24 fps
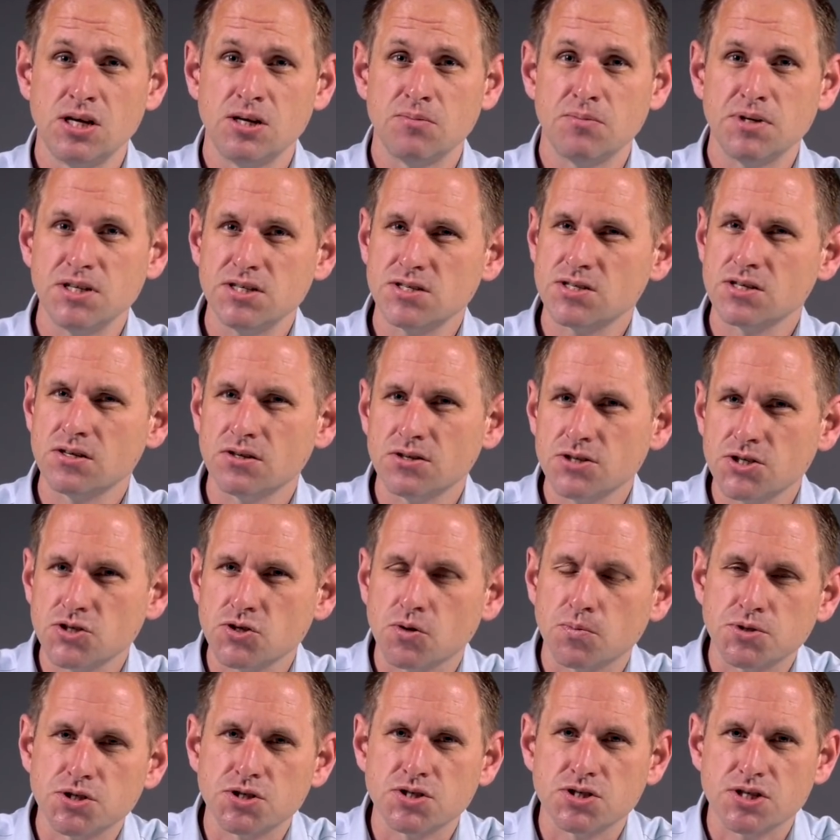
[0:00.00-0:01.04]
but it's a nice
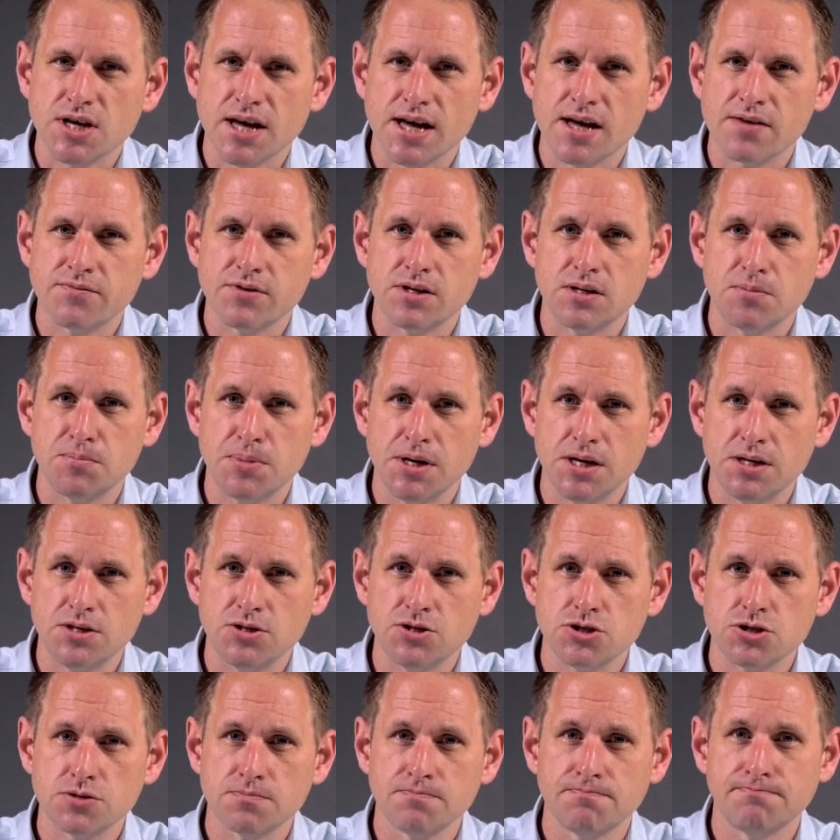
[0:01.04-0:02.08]
option to have in a
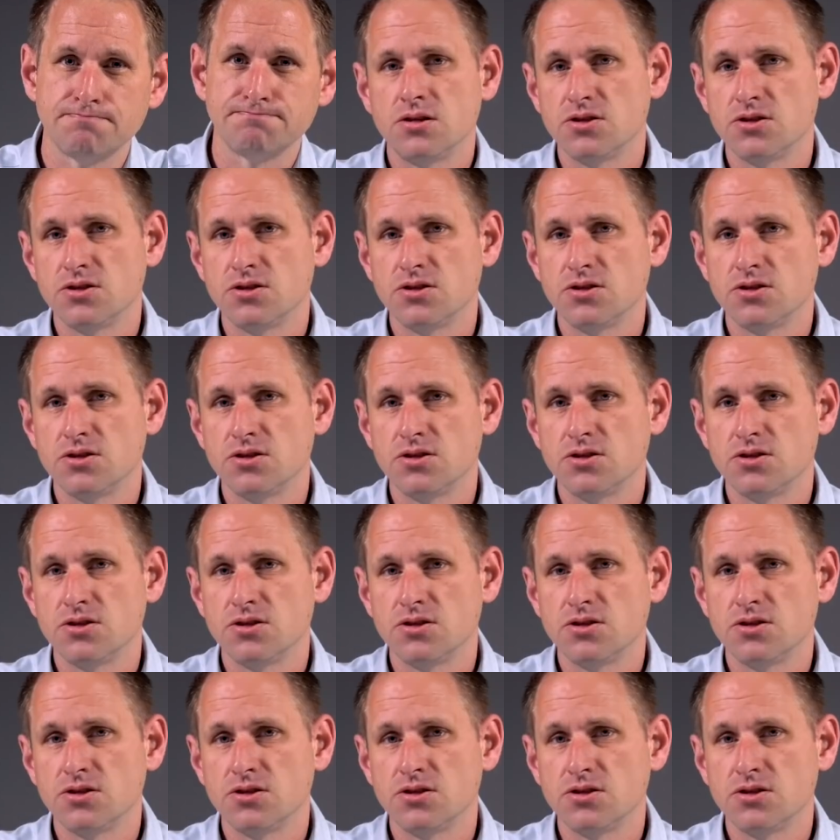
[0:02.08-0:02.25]
pinch.